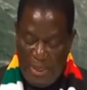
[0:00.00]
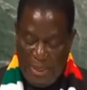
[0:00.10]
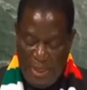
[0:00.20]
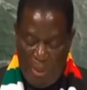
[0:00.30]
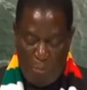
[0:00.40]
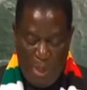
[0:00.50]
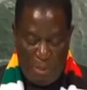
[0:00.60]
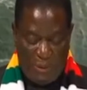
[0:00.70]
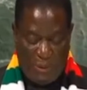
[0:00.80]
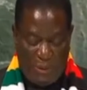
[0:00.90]
green
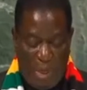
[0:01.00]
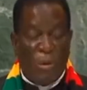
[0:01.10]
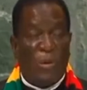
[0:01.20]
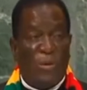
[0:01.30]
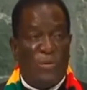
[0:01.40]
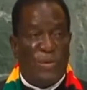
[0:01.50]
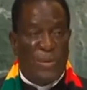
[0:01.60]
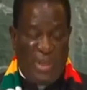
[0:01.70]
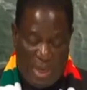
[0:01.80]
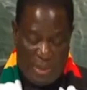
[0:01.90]
belts across
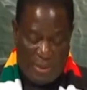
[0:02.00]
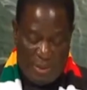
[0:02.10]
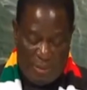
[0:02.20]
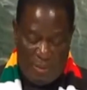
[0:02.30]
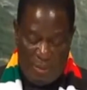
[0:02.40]
the country